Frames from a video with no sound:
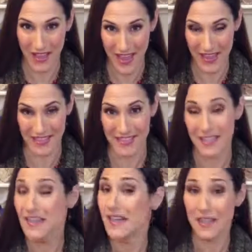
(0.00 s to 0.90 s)
as
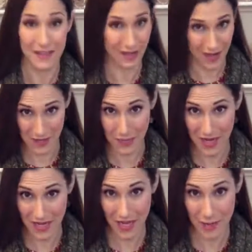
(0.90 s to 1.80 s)
the
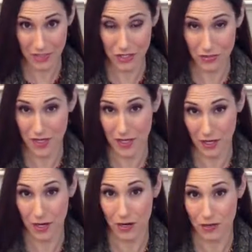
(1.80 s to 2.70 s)
cosmetic chemistry that
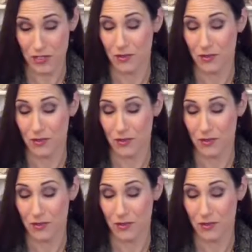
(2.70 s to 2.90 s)
occurs.